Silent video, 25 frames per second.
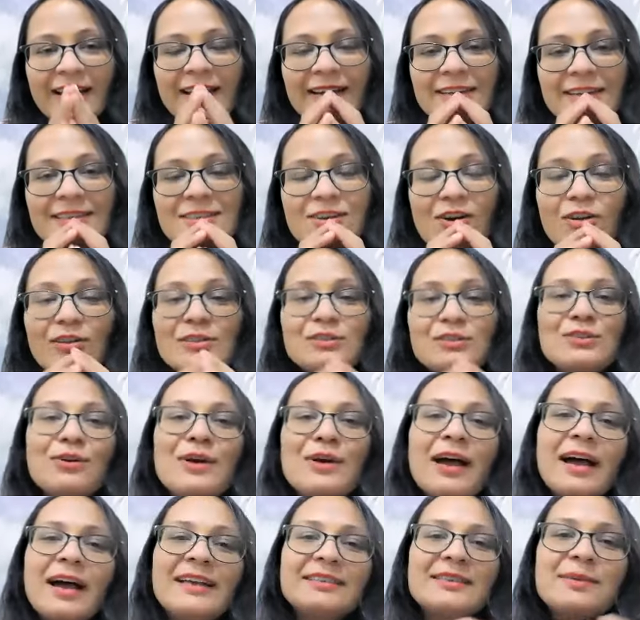It
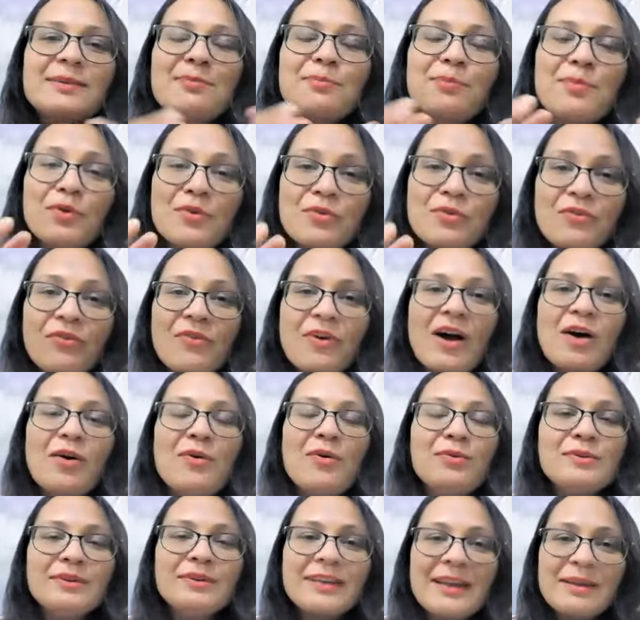also has a
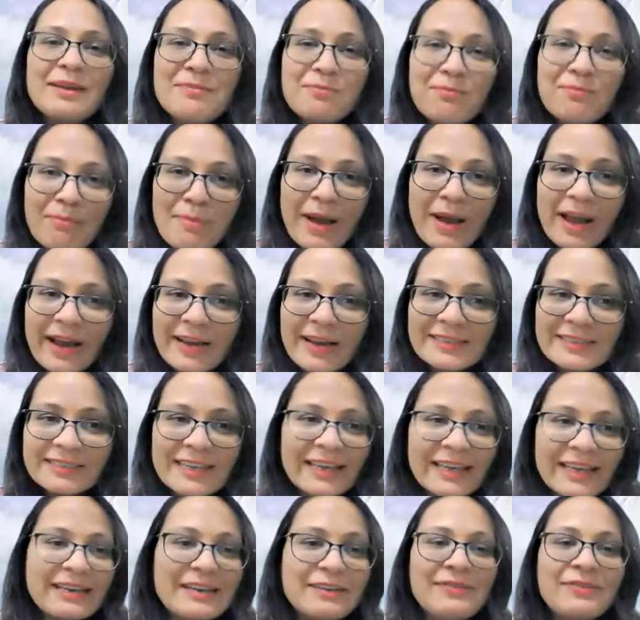profound impact
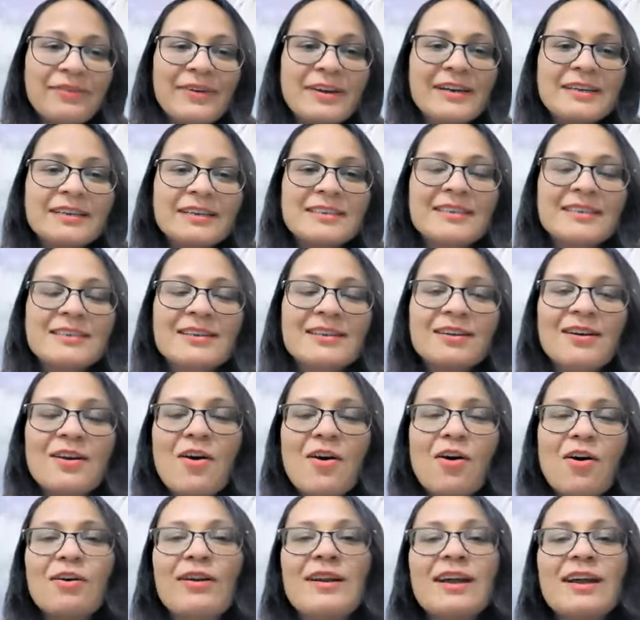and effect
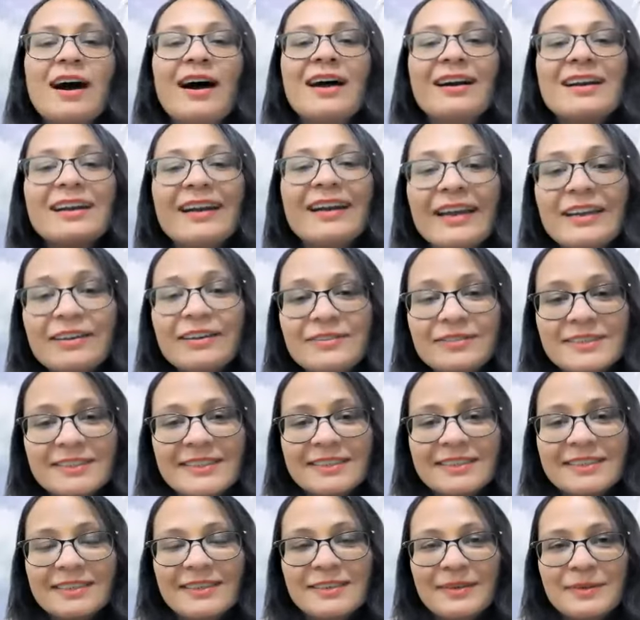on our
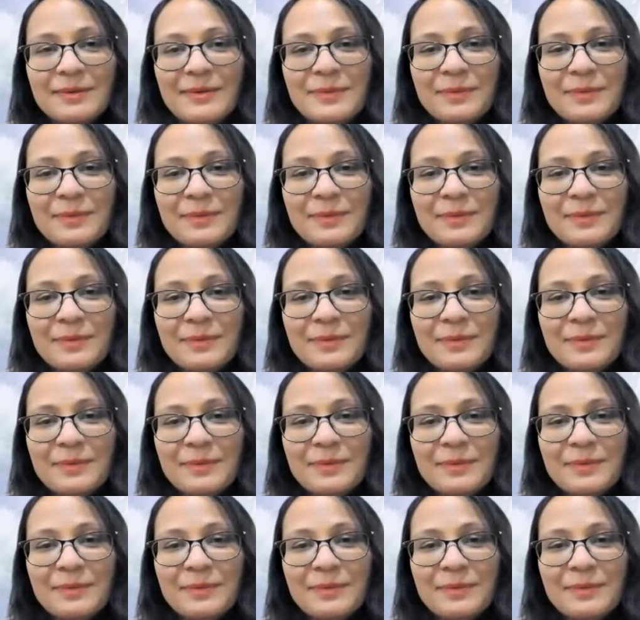lives.